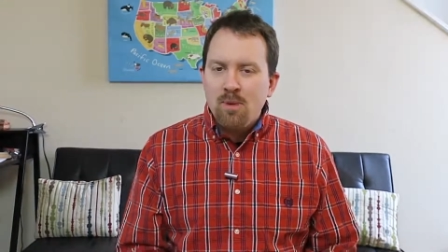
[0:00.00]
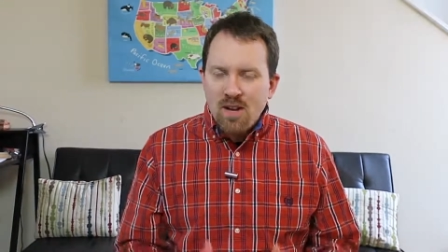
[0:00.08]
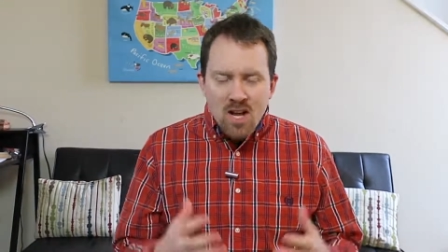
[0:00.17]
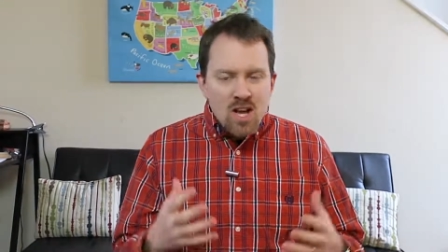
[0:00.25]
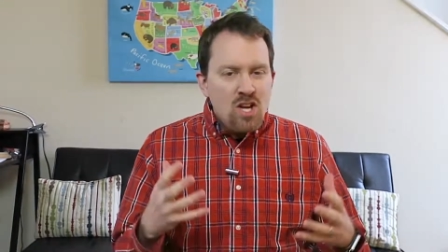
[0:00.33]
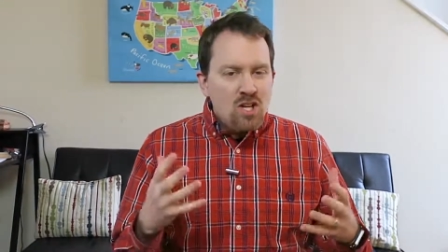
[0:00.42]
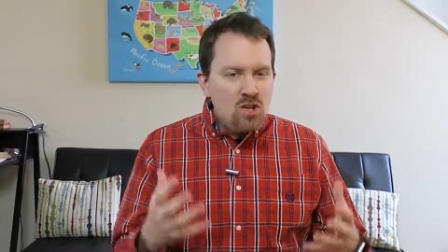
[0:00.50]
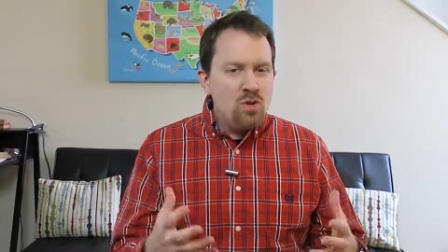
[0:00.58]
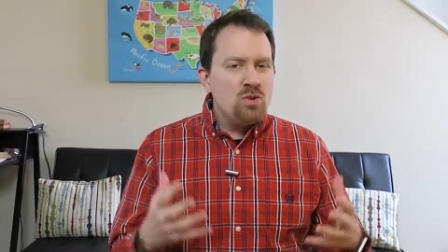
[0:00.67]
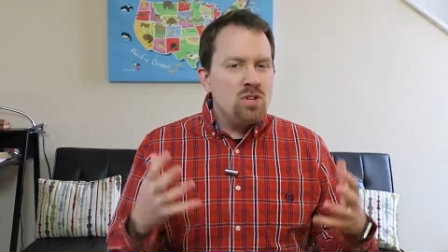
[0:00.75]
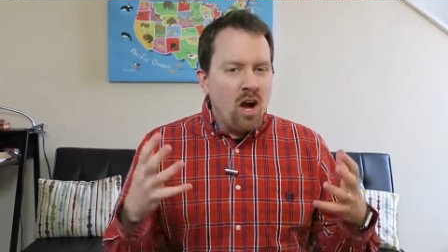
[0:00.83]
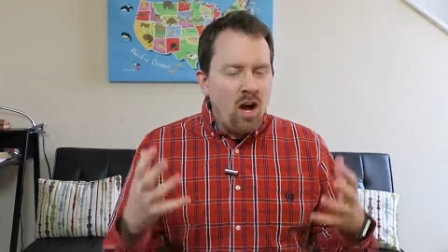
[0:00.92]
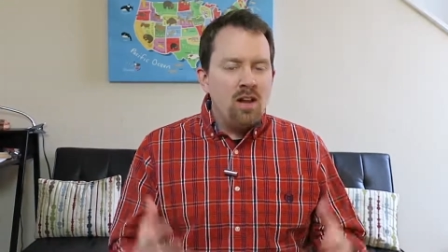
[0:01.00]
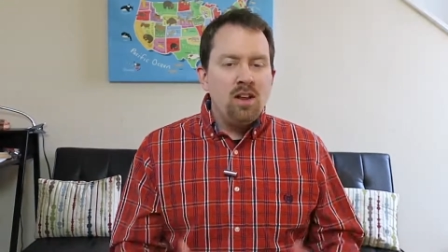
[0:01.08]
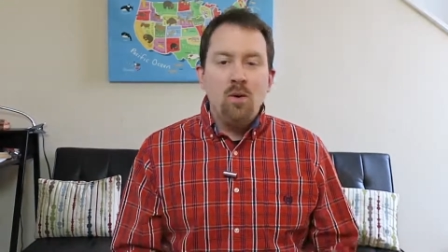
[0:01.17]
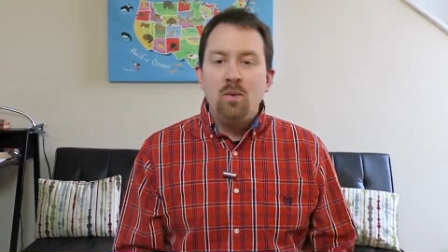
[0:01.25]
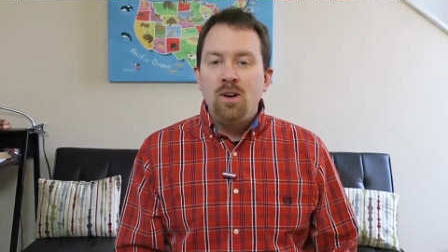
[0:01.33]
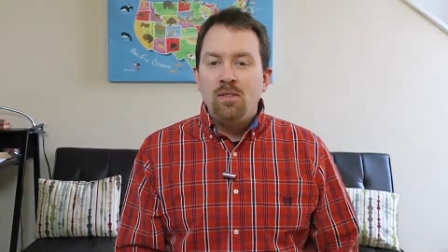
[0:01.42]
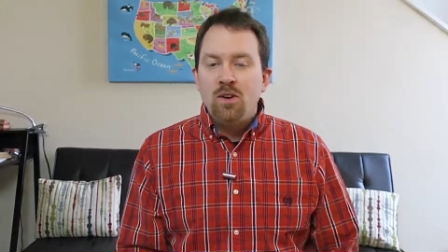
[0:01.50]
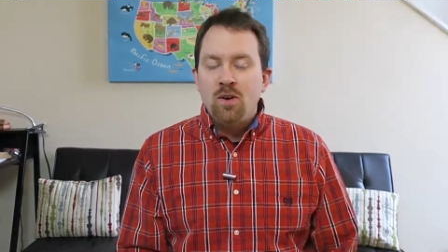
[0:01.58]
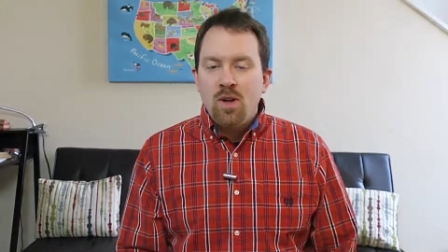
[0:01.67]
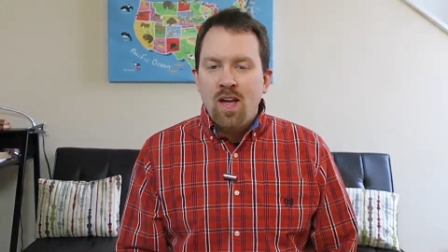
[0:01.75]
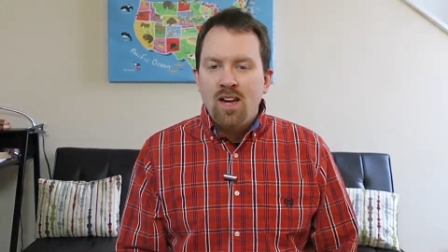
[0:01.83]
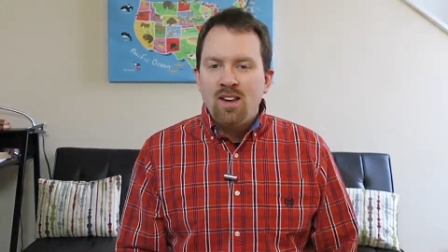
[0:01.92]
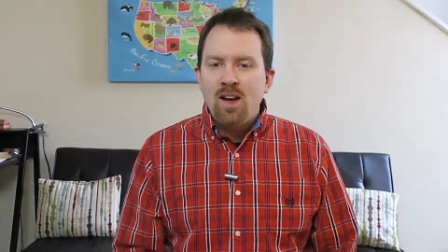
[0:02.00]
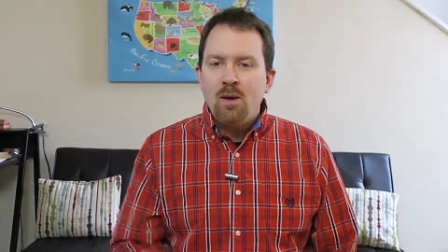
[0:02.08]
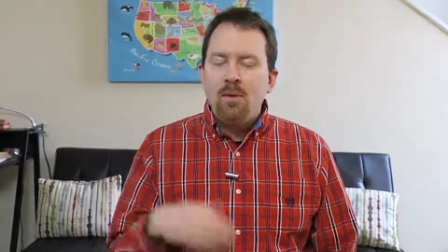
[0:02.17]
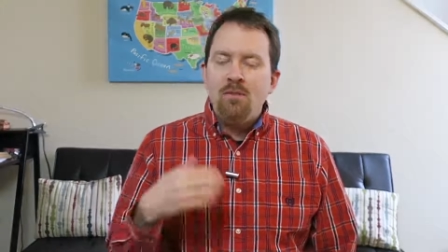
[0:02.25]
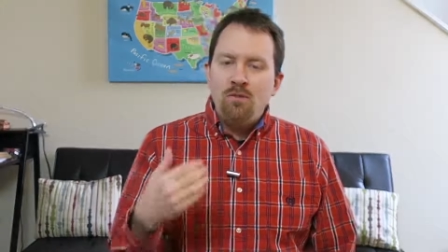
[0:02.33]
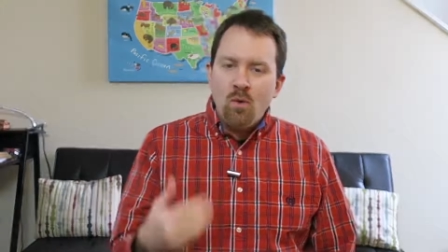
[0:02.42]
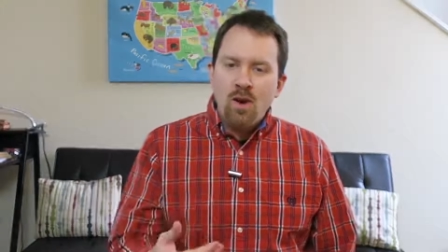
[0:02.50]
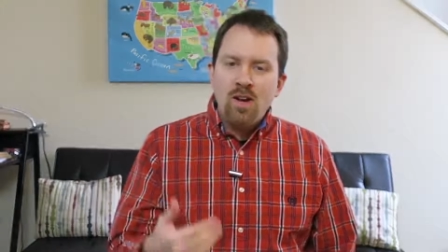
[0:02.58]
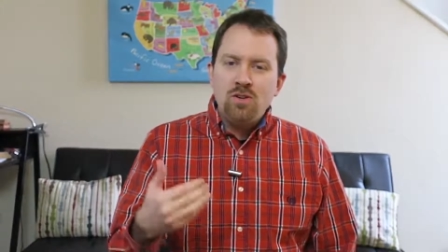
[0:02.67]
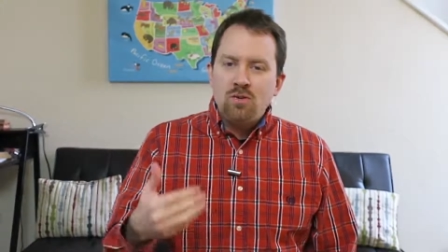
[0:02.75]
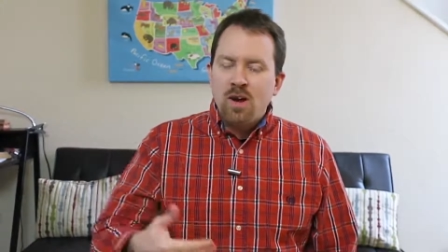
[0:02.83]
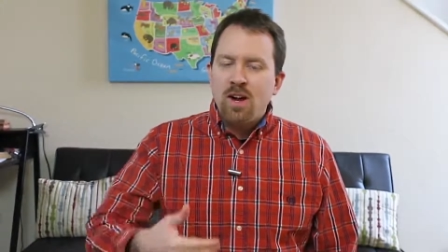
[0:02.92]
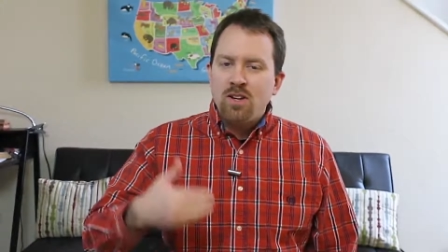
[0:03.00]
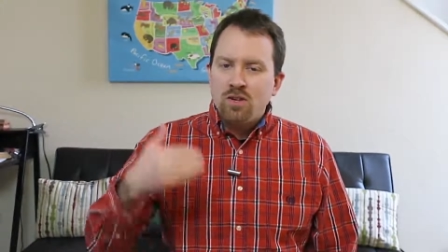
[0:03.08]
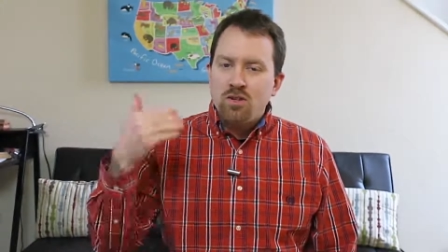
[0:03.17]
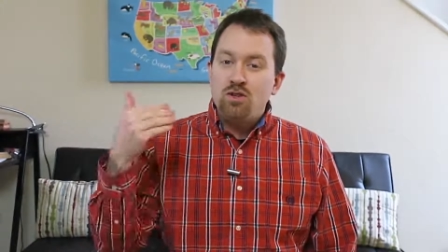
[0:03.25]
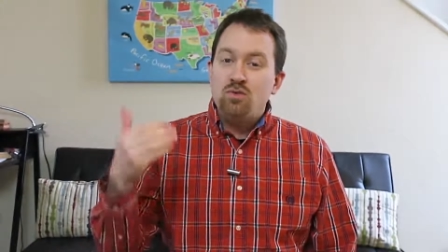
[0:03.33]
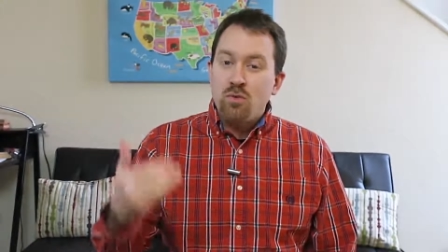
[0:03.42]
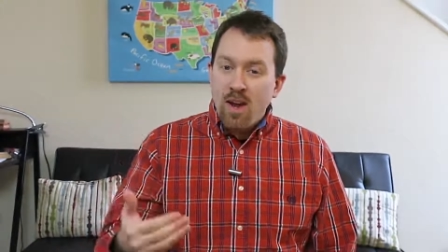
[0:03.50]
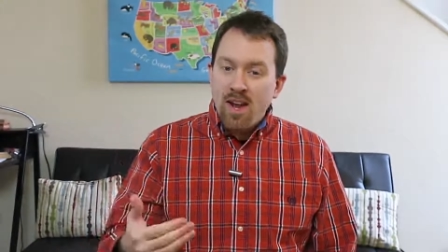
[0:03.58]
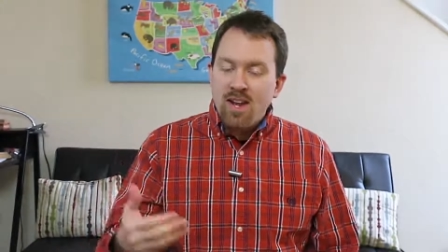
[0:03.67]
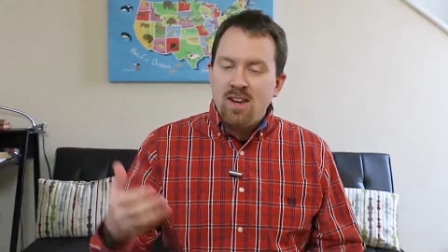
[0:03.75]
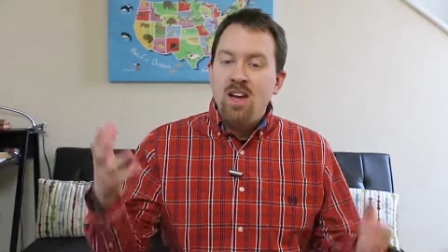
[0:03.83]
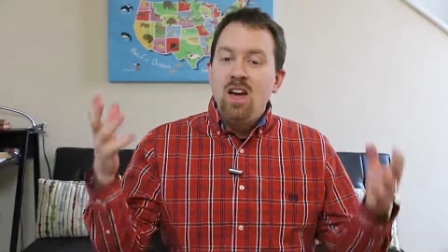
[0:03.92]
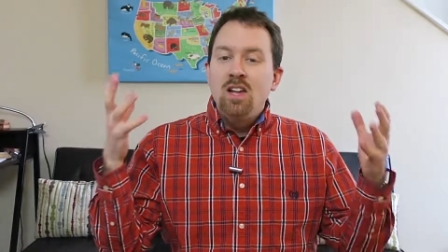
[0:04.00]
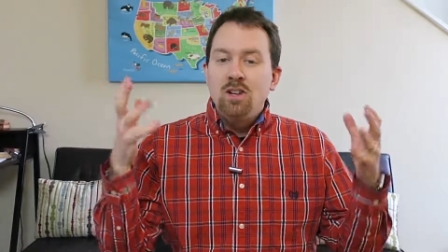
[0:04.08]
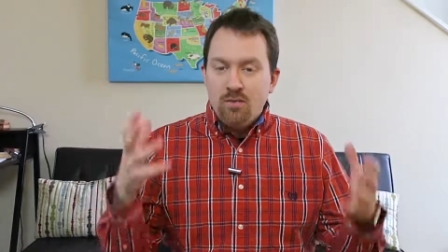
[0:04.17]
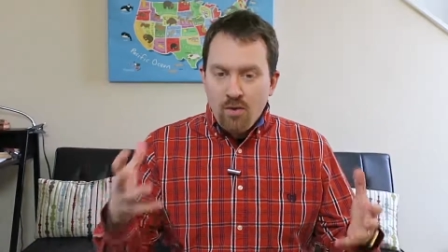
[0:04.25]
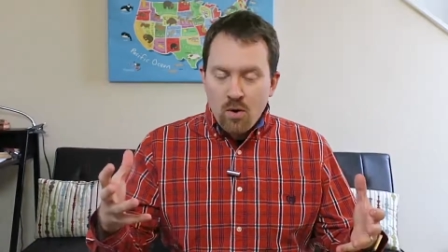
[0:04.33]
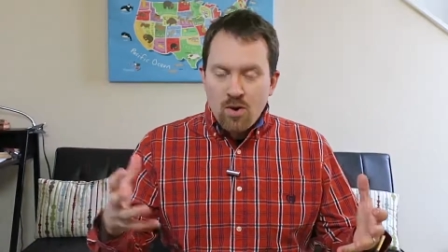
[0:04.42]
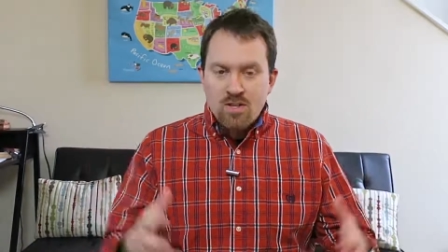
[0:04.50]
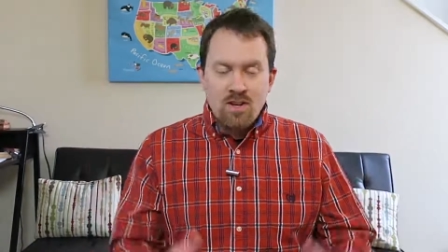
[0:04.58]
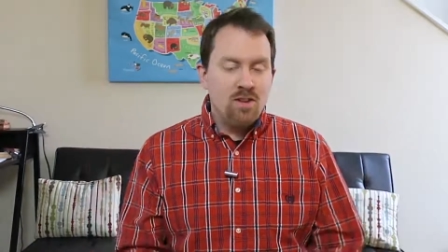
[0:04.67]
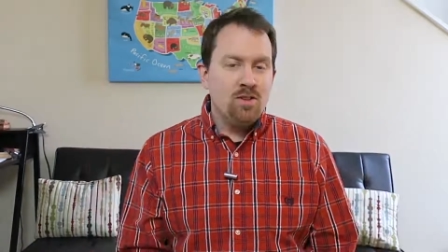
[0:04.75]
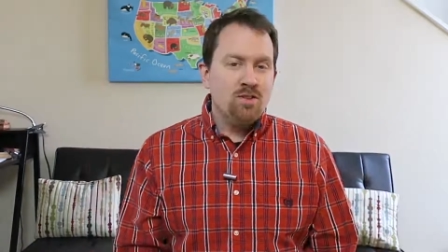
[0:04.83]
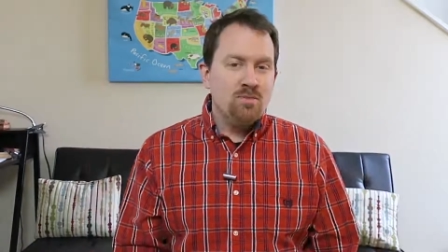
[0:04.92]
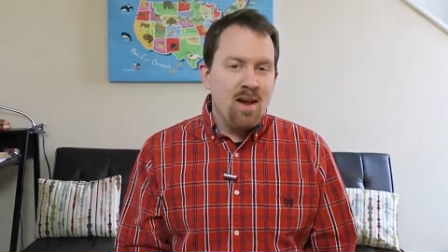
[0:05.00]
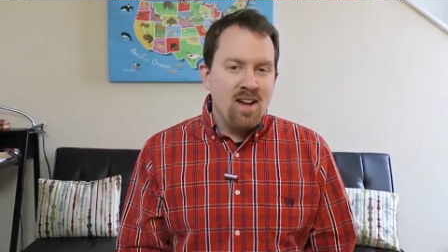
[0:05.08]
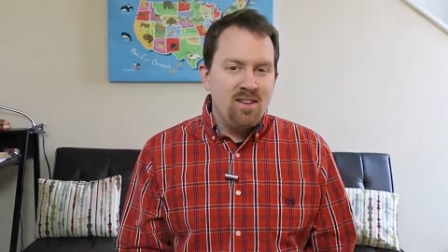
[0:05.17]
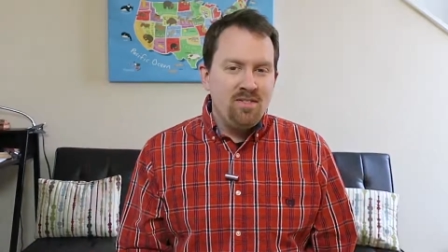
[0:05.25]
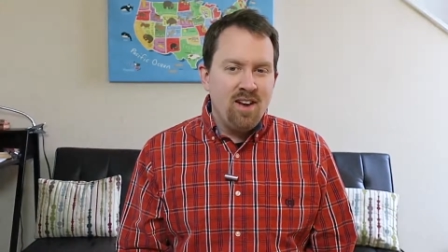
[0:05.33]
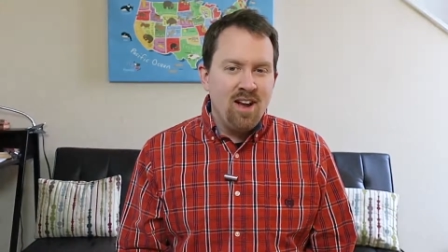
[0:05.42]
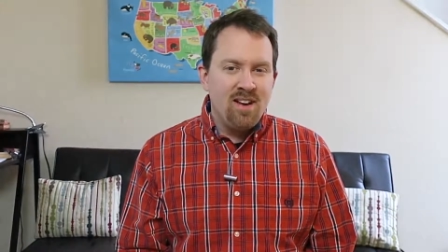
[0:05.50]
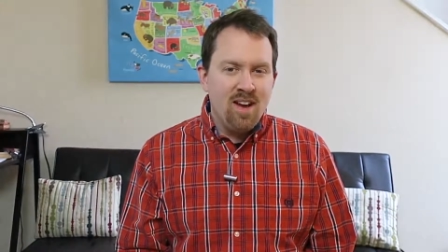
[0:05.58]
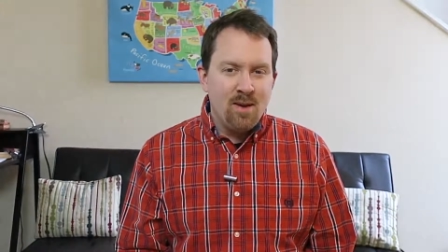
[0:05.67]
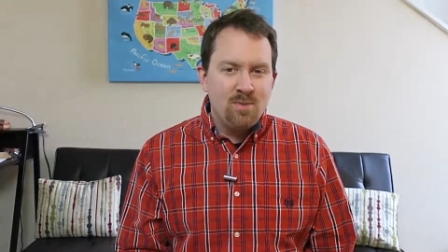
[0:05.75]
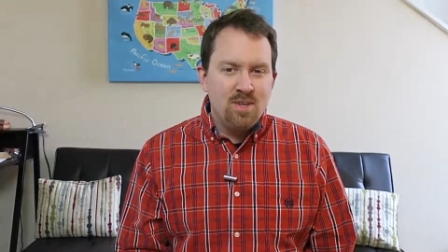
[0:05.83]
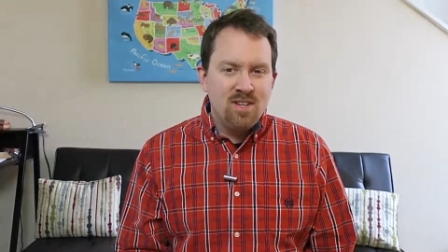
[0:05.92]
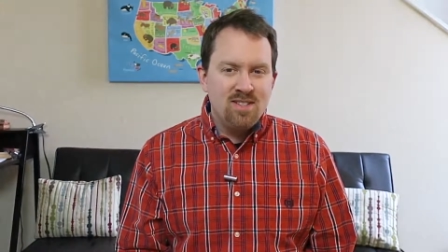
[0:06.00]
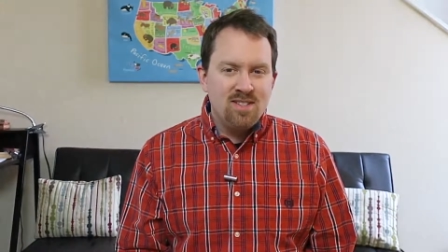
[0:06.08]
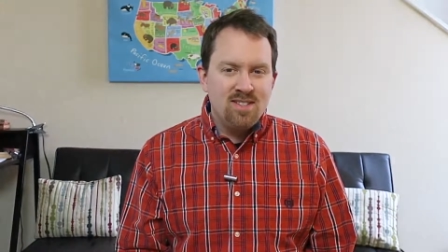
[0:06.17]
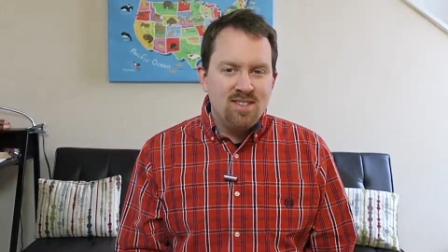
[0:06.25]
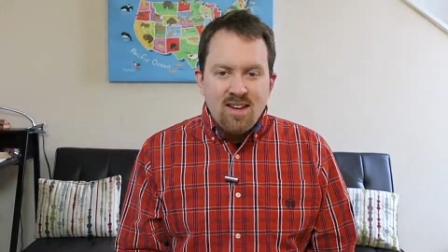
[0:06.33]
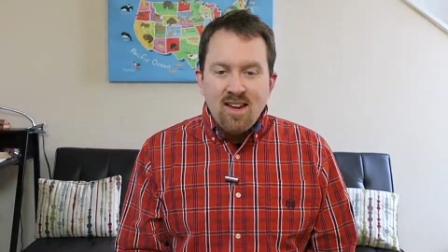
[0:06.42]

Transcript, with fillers: but use audio whenever you can to help avoid trying to strain to focus on those magnified options.